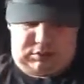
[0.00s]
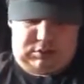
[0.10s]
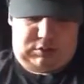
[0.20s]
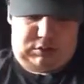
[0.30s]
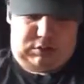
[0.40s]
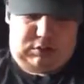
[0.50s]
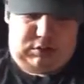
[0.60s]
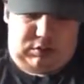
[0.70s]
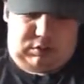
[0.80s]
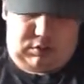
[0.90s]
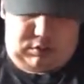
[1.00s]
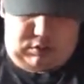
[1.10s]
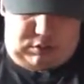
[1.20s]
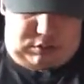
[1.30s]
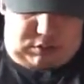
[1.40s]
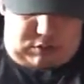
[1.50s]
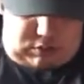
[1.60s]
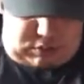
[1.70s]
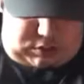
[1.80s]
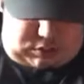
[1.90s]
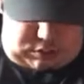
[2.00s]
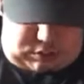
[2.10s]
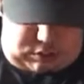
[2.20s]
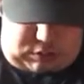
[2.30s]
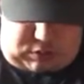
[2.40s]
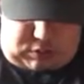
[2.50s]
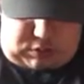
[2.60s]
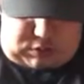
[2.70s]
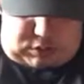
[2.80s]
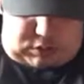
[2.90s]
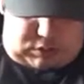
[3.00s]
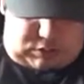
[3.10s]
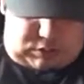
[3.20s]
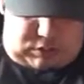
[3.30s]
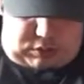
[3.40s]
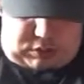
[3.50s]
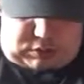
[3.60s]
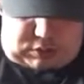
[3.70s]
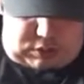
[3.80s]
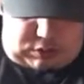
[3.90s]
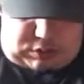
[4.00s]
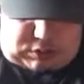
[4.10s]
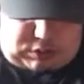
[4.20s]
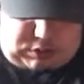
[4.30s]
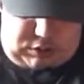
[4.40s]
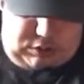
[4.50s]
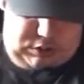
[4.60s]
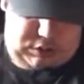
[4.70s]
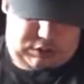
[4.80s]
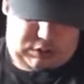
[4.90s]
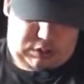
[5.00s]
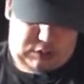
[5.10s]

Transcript: No one is speaking in this clip.